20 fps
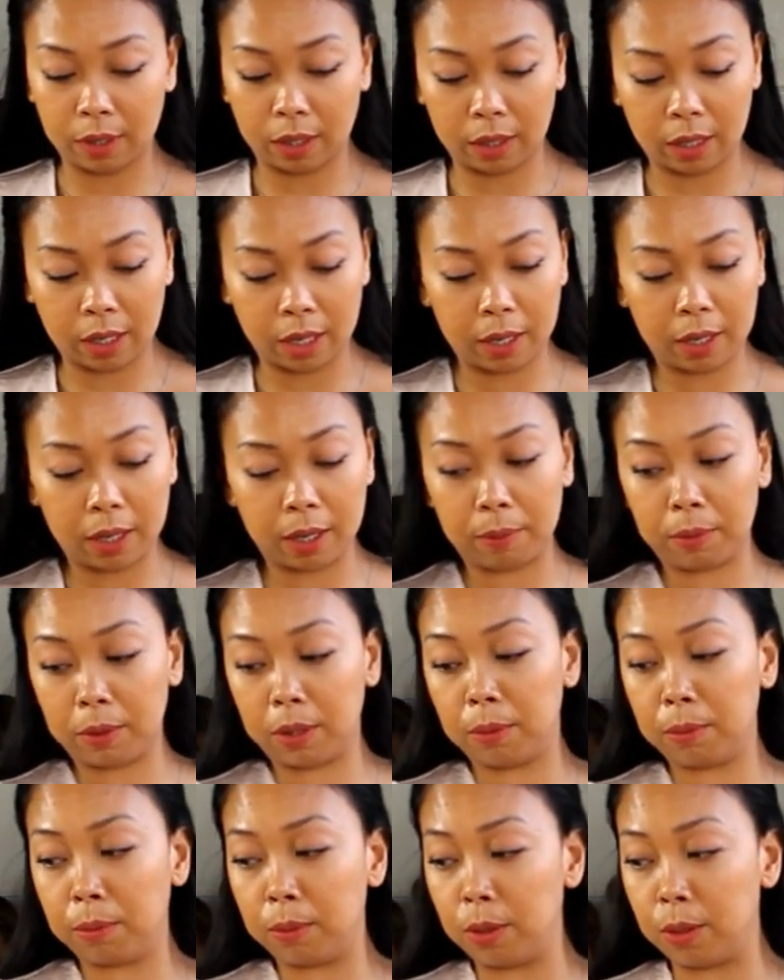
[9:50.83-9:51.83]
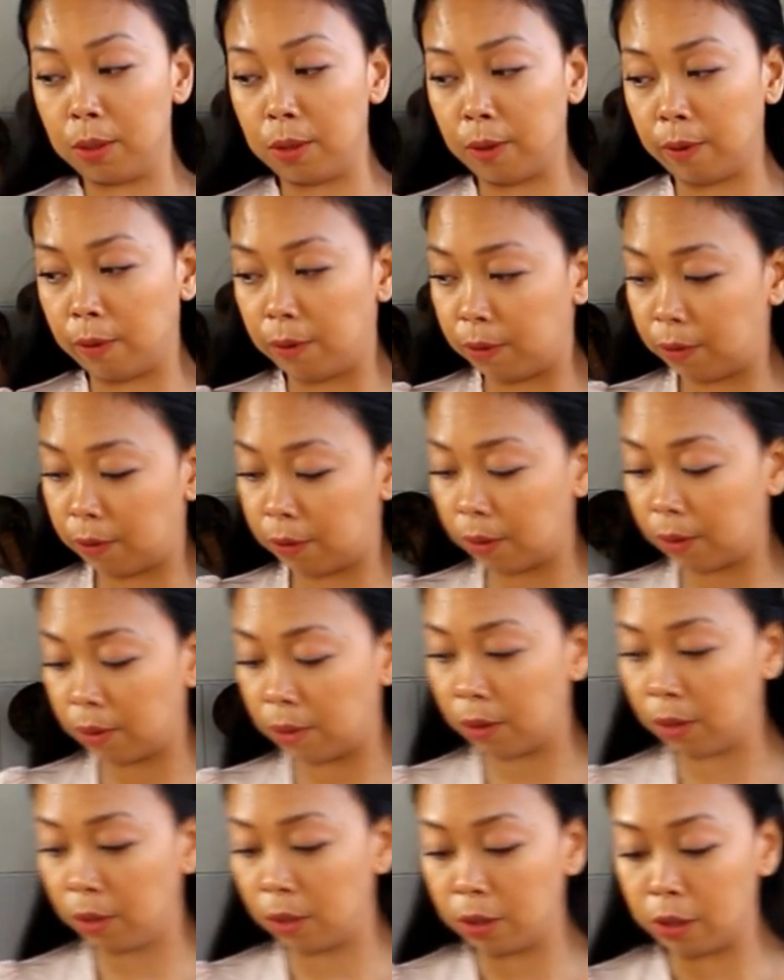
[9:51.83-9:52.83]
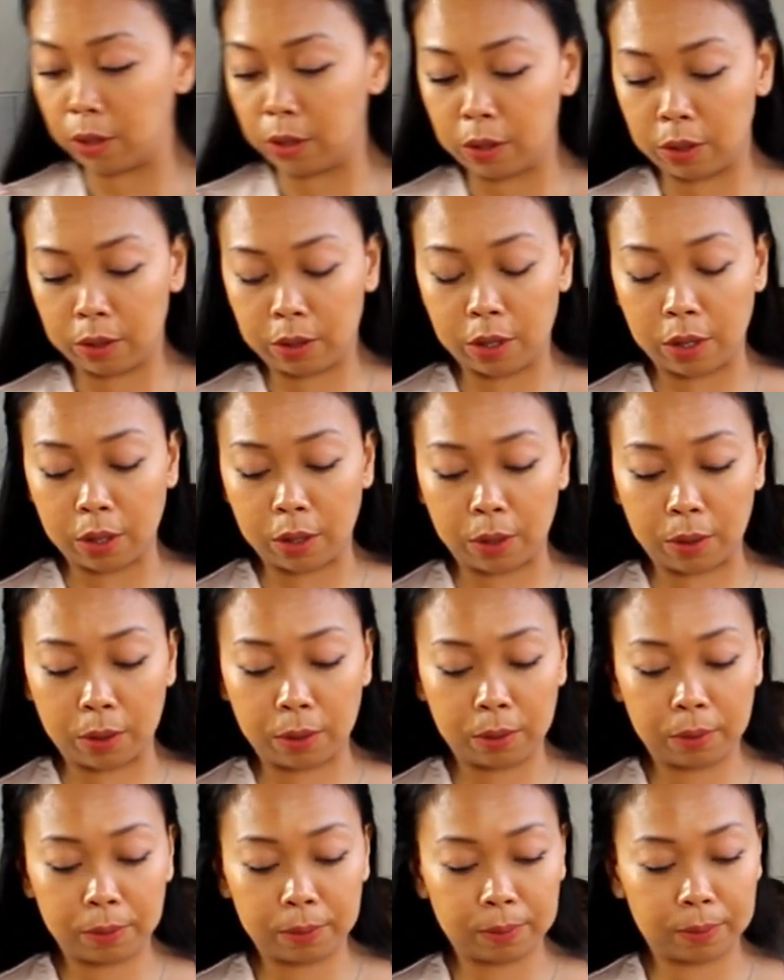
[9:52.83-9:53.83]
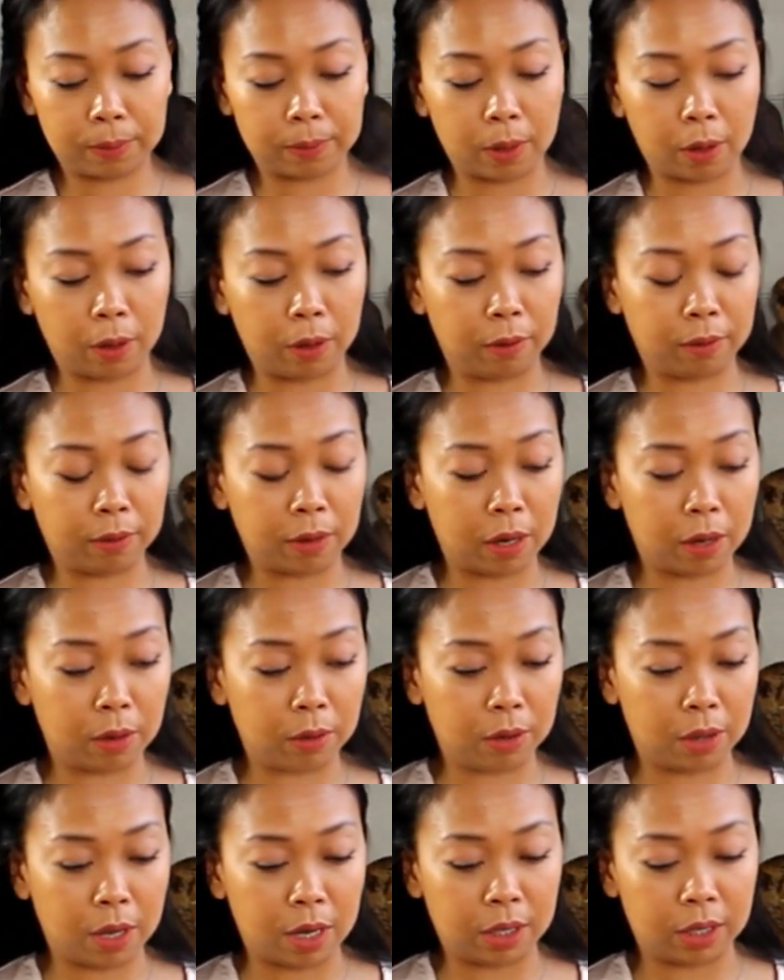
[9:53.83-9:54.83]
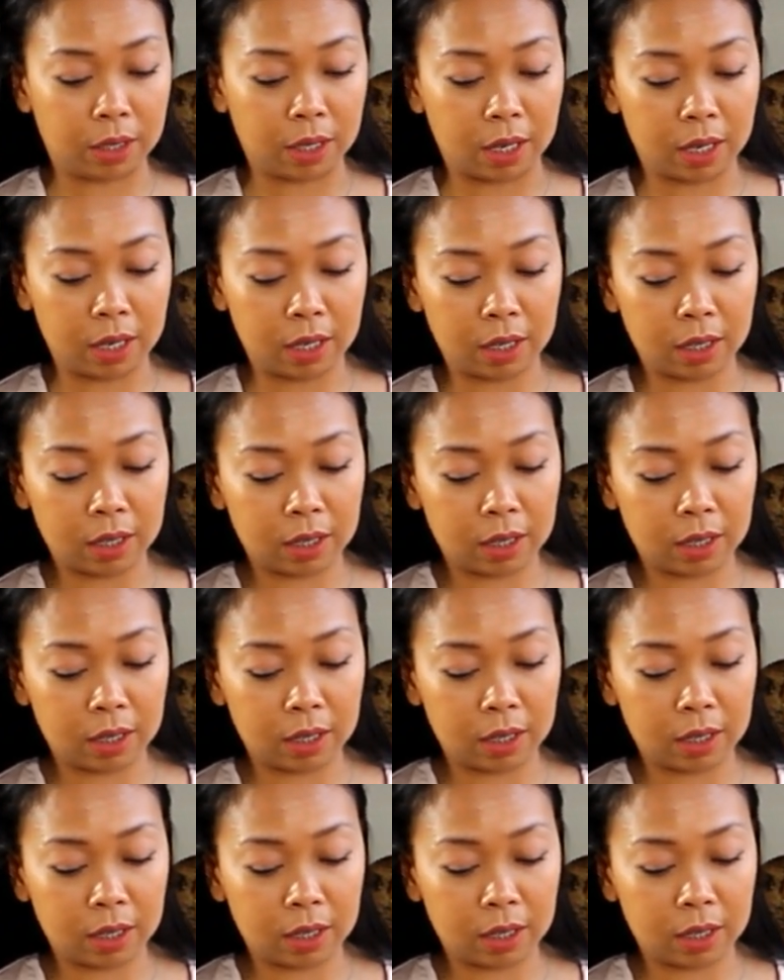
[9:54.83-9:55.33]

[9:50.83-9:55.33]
Okay, I'm going to move you over on that side